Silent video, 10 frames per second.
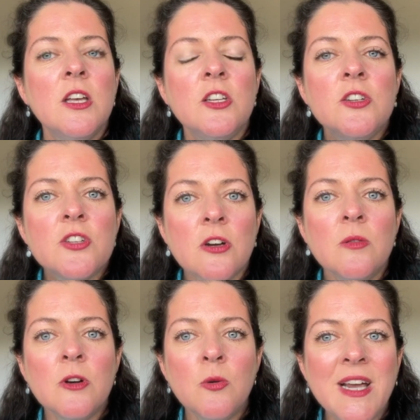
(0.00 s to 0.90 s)
You
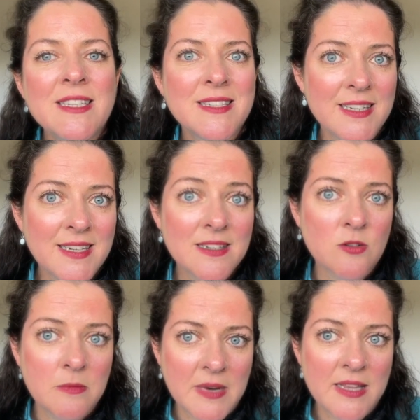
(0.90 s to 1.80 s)
don't want to waste years
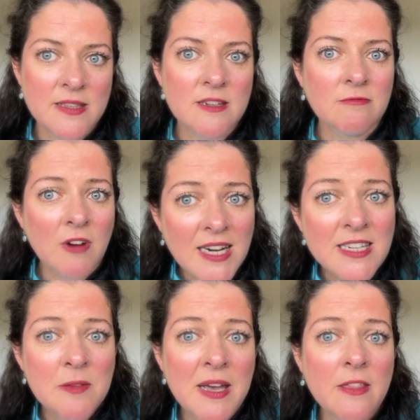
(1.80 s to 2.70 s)
or months
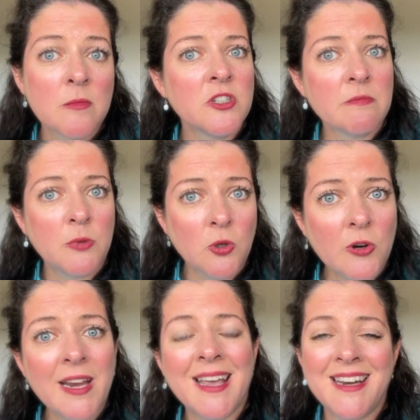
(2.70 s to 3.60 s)
writing about the most
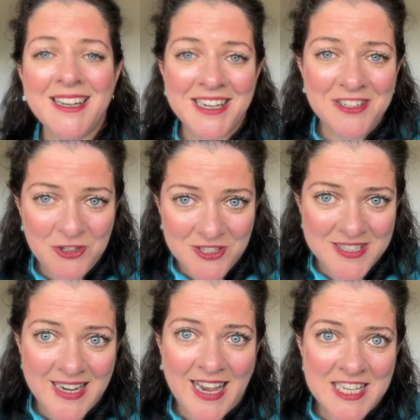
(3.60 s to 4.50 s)
boring and
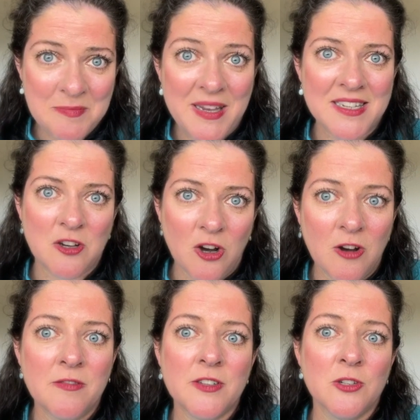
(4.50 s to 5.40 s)
uninteresting aspects
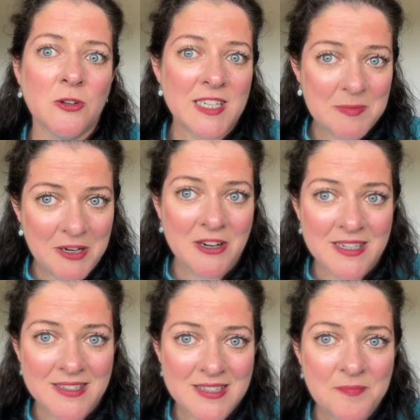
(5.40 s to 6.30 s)
of your
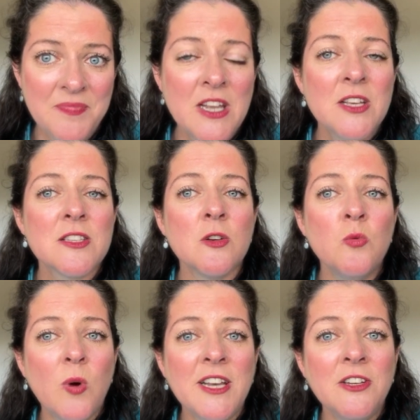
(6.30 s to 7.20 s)
experience. So
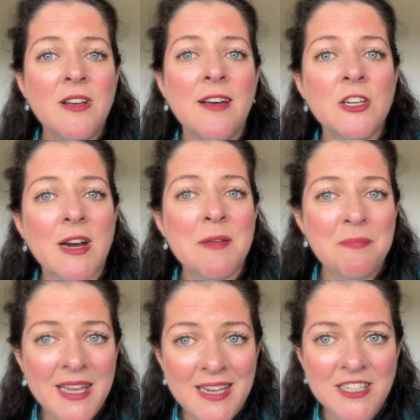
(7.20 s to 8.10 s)
when you have a great
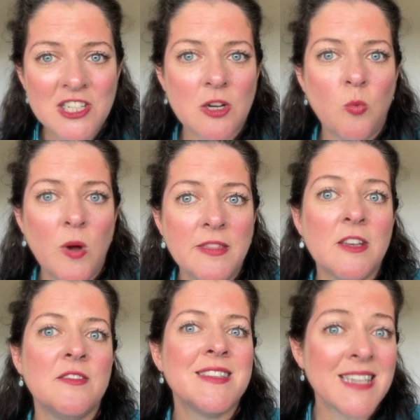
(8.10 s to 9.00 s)
pitch, one that
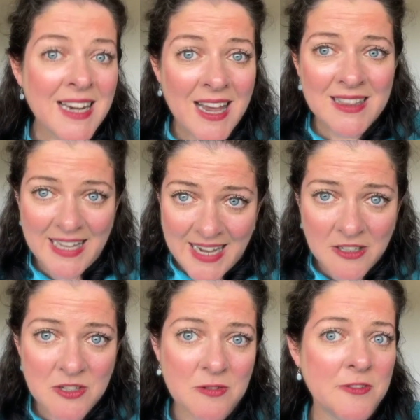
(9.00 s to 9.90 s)
you've said out
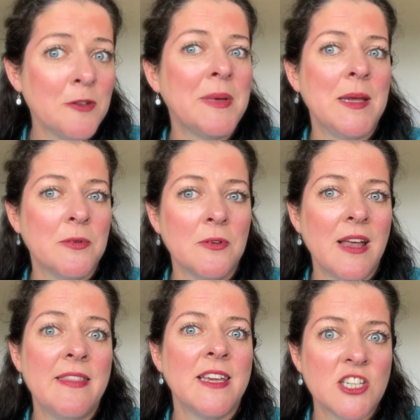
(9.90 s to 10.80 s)
loud to a few people
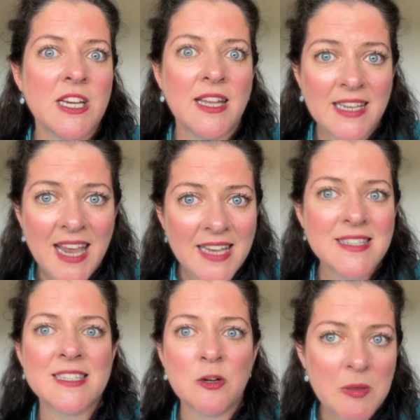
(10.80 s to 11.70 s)
and they shout,
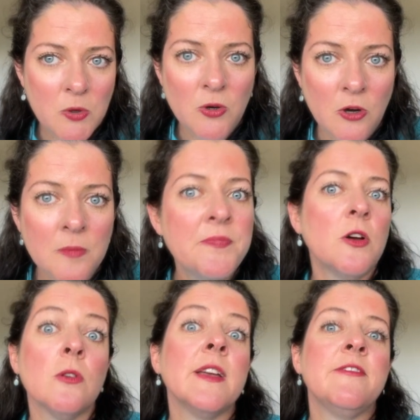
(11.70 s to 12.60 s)
"Yes, tell me more,"
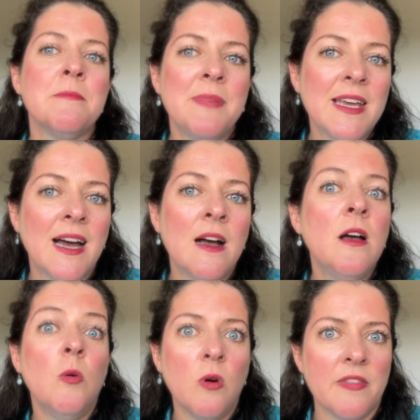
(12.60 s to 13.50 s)
or even better,
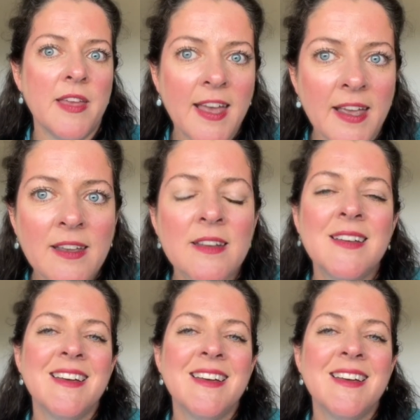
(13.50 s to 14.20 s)
"What the heck?